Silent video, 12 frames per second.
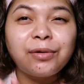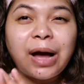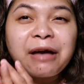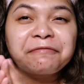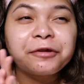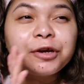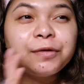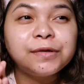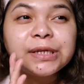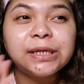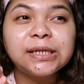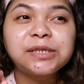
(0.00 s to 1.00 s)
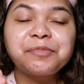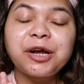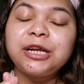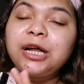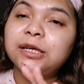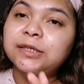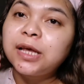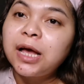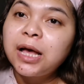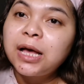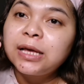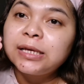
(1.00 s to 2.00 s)
know, after using these products,
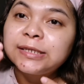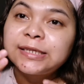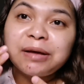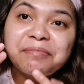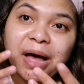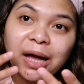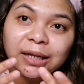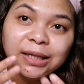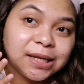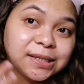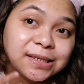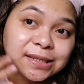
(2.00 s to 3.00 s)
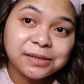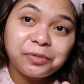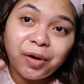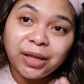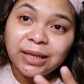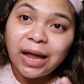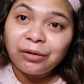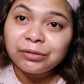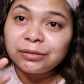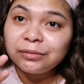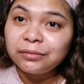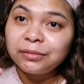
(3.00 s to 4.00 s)
some acne went
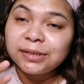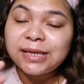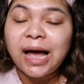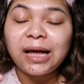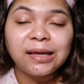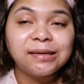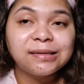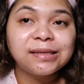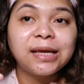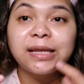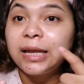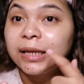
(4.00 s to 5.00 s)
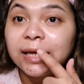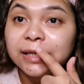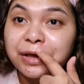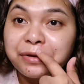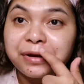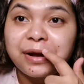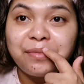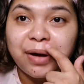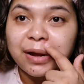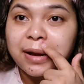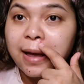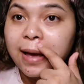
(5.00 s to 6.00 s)
out sa aking skin and kita nyo
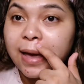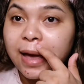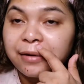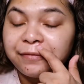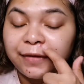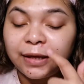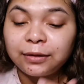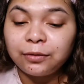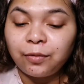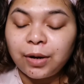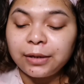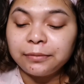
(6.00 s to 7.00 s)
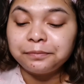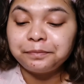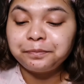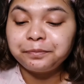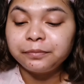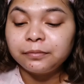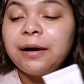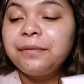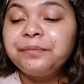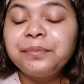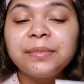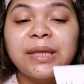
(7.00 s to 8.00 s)
naman na I have that one.
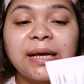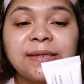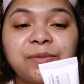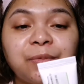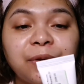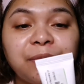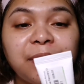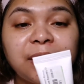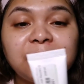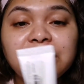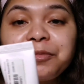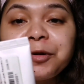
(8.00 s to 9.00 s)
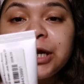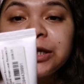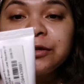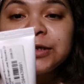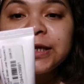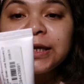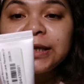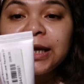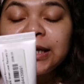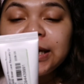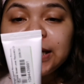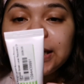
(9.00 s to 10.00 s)
Next would be the PURITO
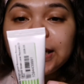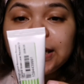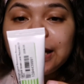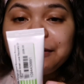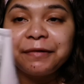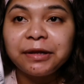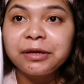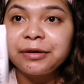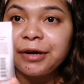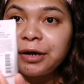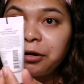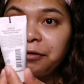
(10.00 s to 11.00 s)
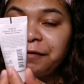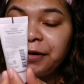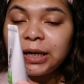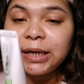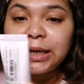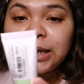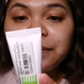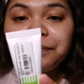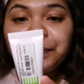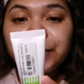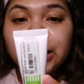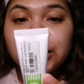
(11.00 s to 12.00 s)
Centella Green Level Recovery Cream.
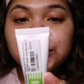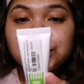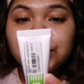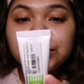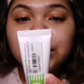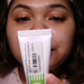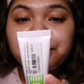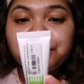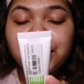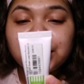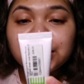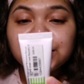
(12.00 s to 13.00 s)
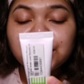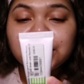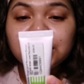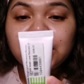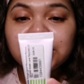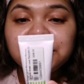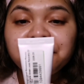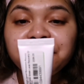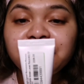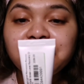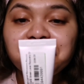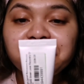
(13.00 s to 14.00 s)
So the products contains
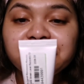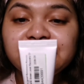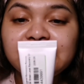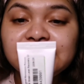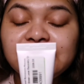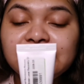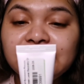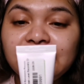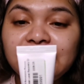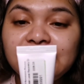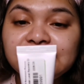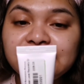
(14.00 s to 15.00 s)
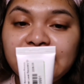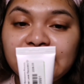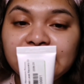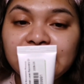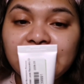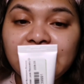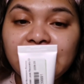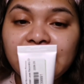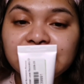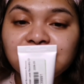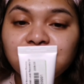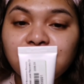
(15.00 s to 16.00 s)
50% Centella Asiatica
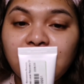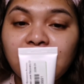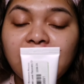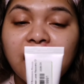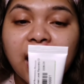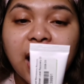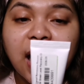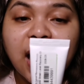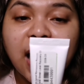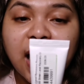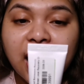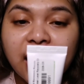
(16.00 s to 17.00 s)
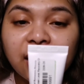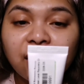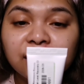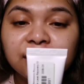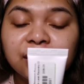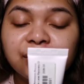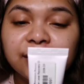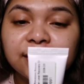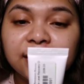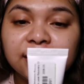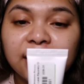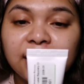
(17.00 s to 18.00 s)
extract, high concentrate
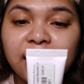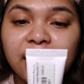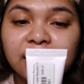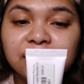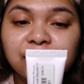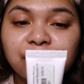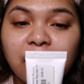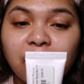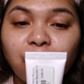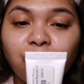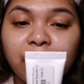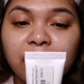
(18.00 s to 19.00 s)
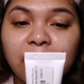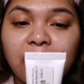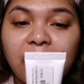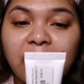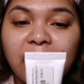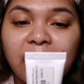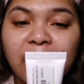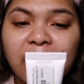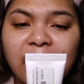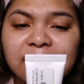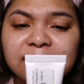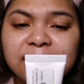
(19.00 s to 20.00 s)
Centella extract with
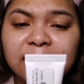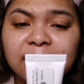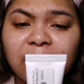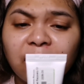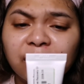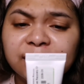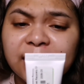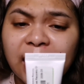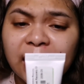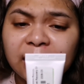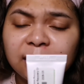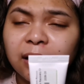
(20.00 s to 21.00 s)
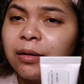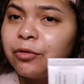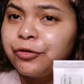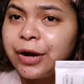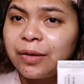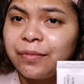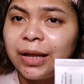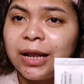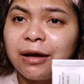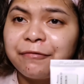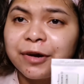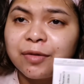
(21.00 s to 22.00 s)
Asiaticoside, correct me
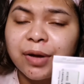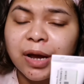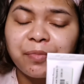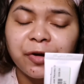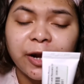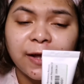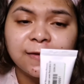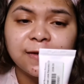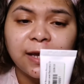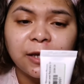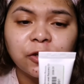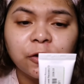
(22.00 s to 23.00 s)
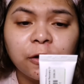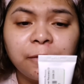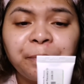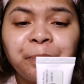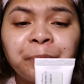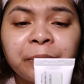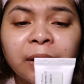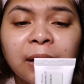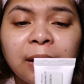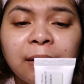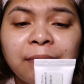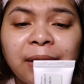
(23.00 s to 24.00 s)
lang for my pronunciation,
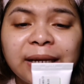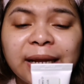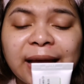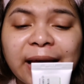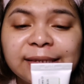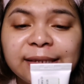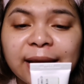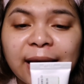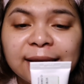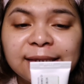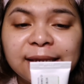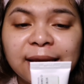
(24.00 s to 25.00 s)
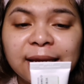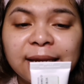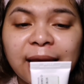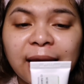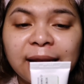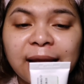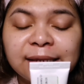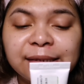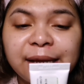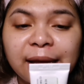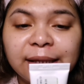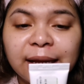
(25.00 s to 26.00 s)
malic acid and
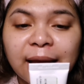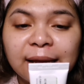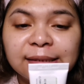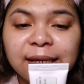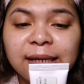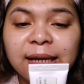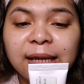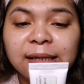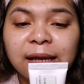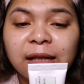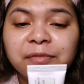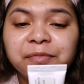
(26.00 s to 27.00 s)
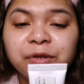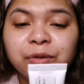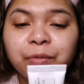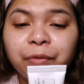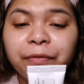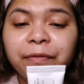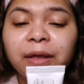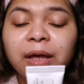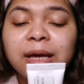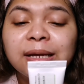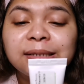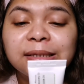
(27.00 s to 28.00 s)
Asiatic acid. It helps soothe
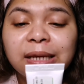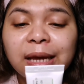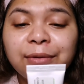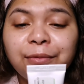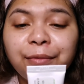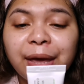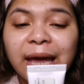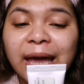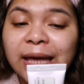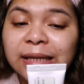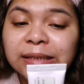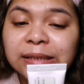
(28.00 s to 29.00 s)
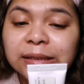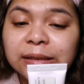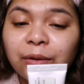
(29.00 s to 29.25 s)
skin weakened